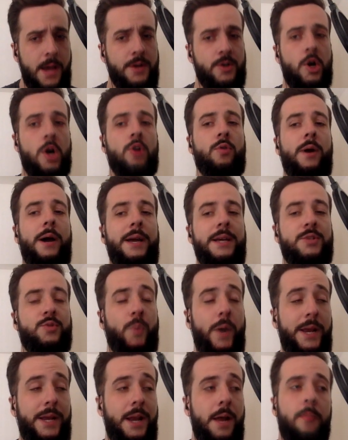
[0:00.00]
Darkrai is
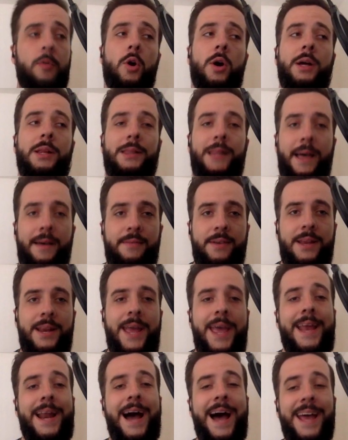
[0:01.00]
ranked number 11,
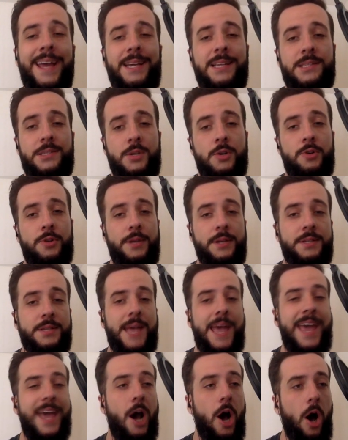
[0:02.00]
and I consider this
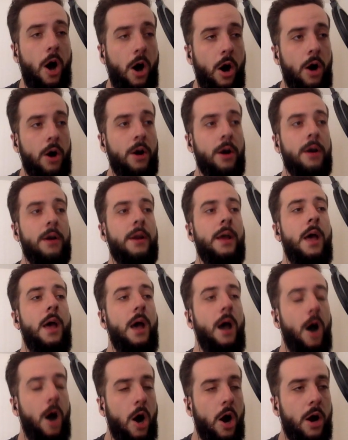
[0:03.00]
a hard
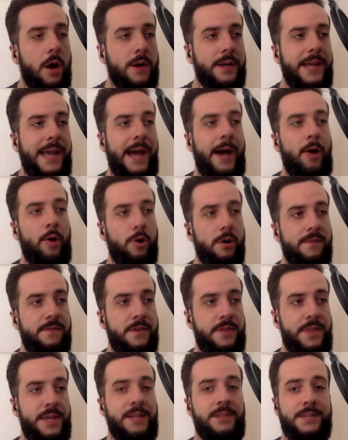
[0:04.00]
counter
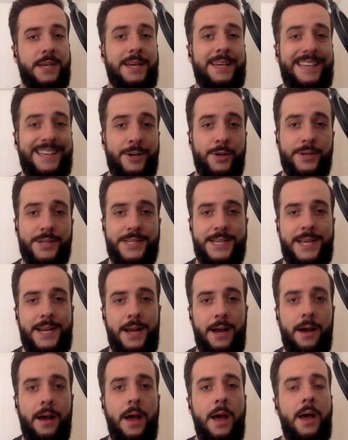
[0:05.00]
for things like
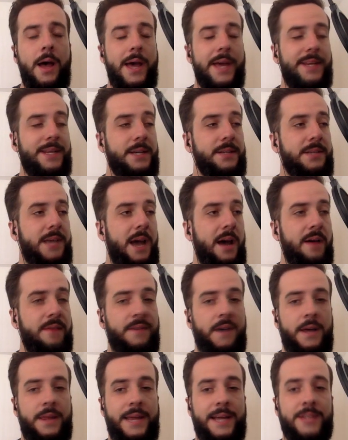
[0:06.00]
Giratina. It does
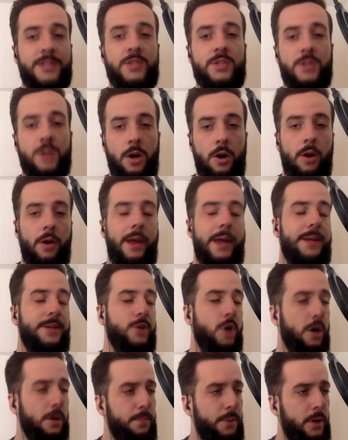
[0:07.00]
have that Snarl and
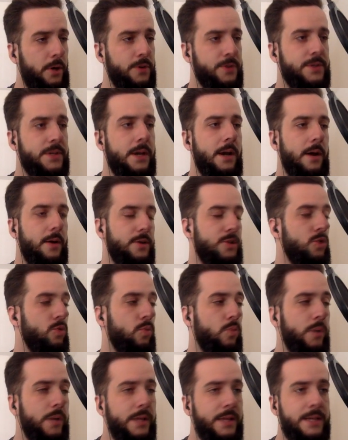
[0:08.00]
Dark Pulse to
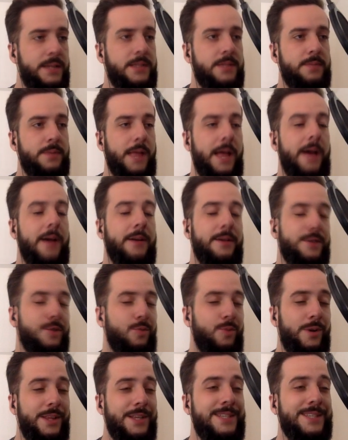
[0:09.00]
really slap
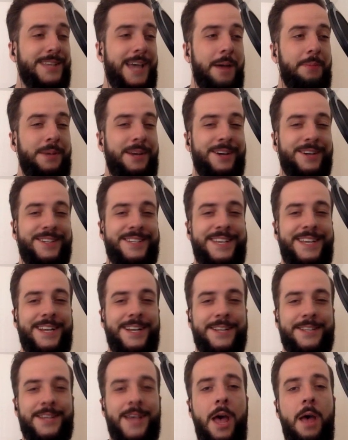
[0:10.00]

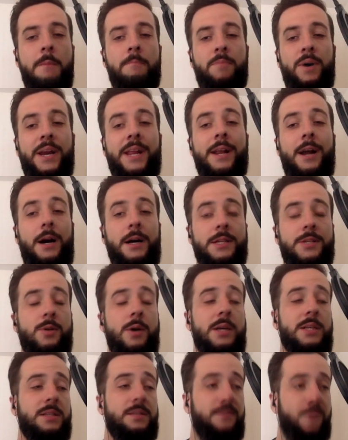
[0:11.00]
Giratinas, but it
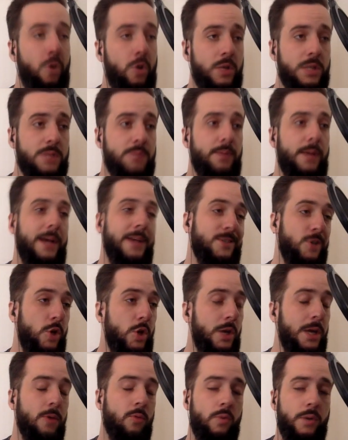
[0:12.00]
also has Focus Blast, so
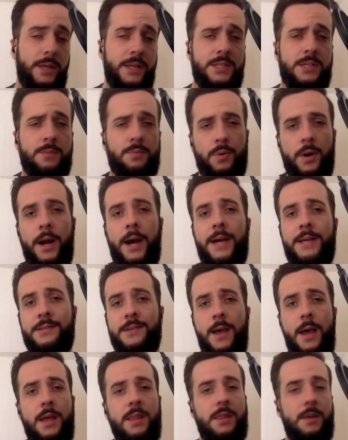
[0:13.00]
you can really
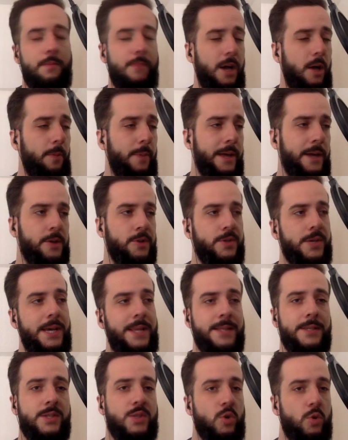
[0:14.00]
surprise the Melmetals
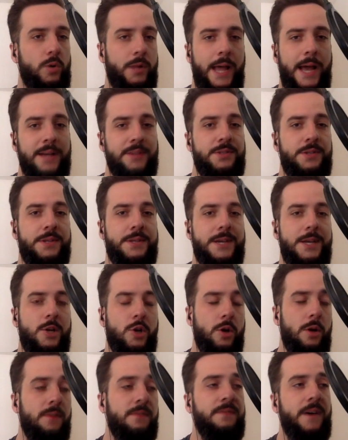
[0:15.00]
and the Snorlaxes that
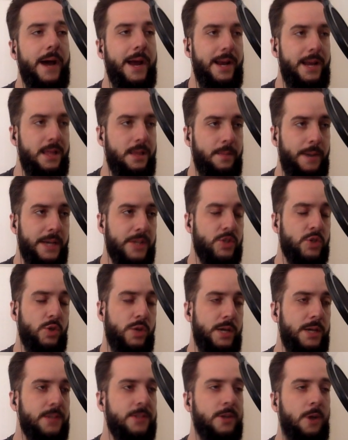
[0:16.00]
you're going to find in the Master
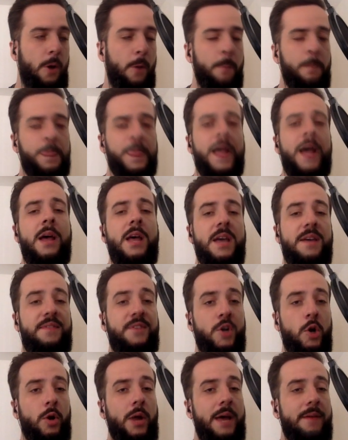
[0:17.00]
League. So
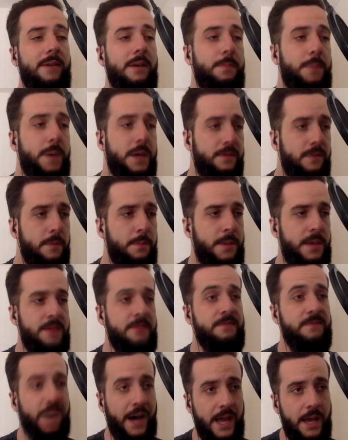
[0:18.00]
if you don't have a PvP
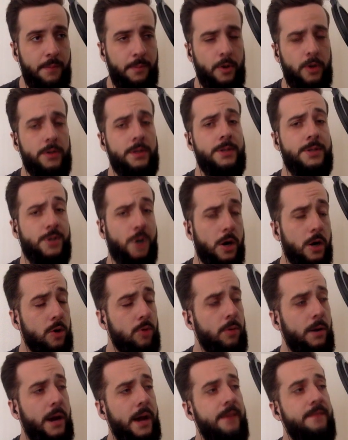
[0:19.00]
viable
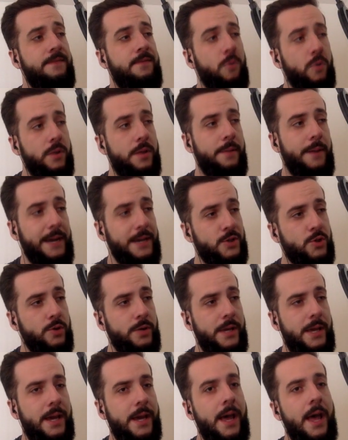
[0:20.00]
Darkrai for the Master
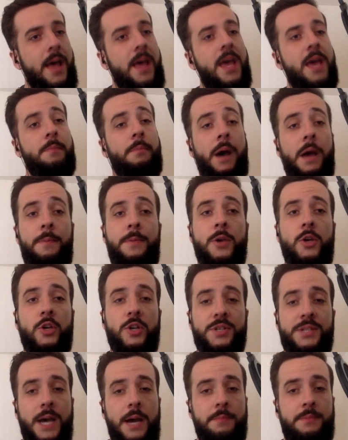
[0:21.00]
League, it might be a
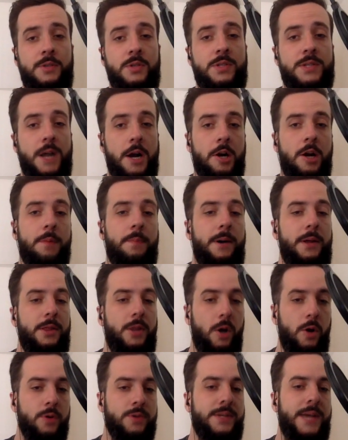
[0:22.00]
good time to stock up on
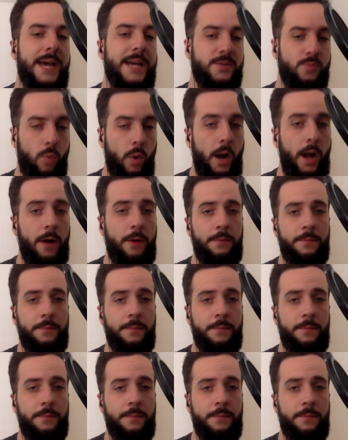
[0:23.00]
those as well.